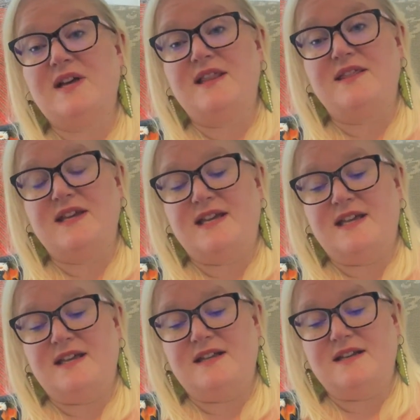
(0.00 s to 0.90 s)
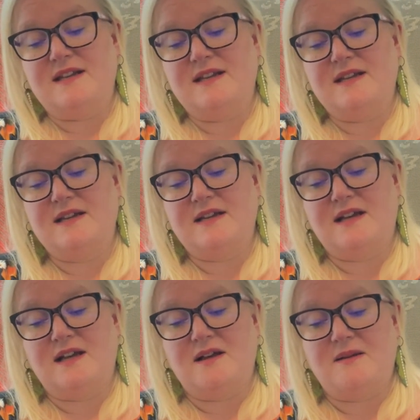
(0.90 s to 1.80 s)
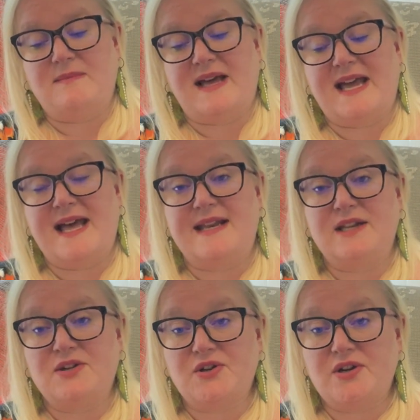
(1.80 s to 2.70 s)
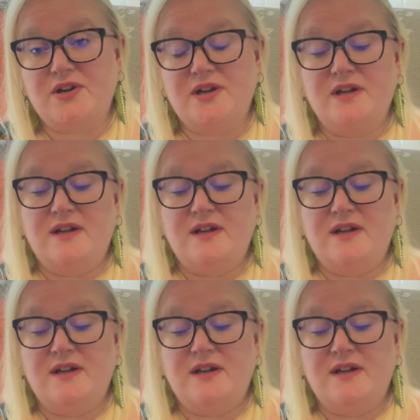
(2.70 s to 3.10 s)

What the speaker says: and then my editor